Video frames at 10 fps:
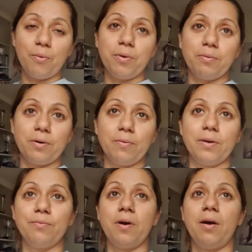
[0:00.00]

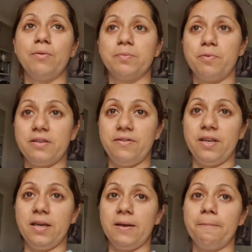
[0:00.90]

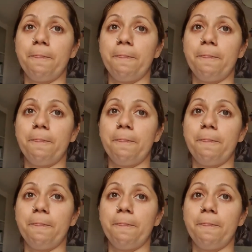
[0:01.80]
breastfeeding.